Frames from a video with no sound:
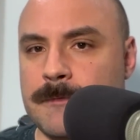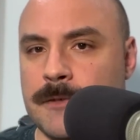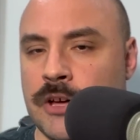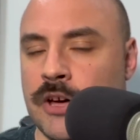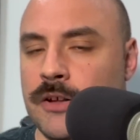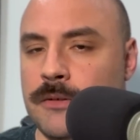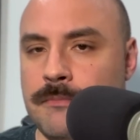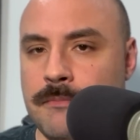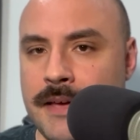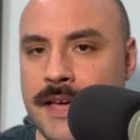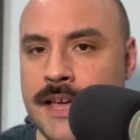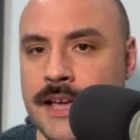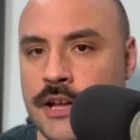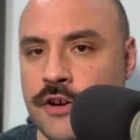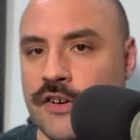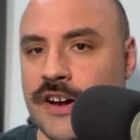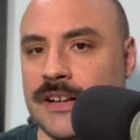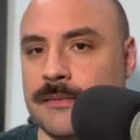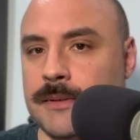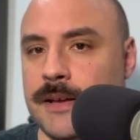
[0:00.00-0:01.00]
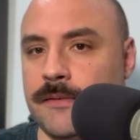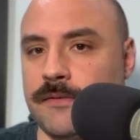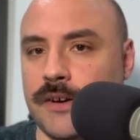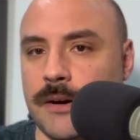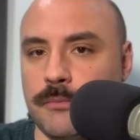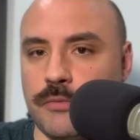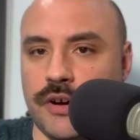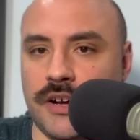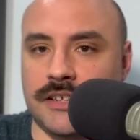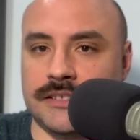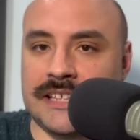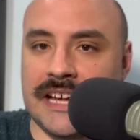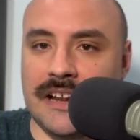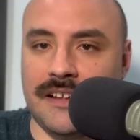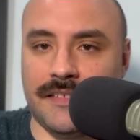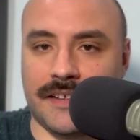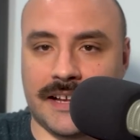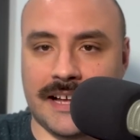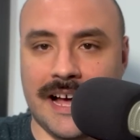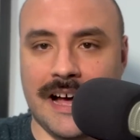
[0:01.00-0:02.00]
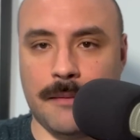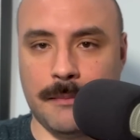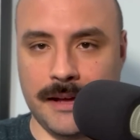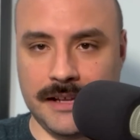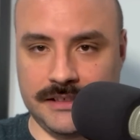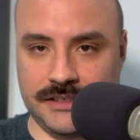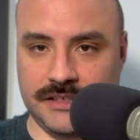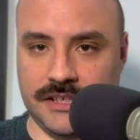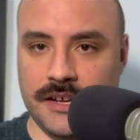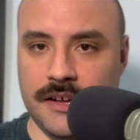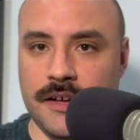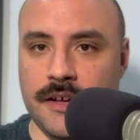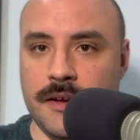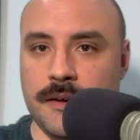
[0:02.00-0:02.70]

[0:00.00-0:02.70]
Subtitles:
Could be. Correct me if I'm wrong down in the comments.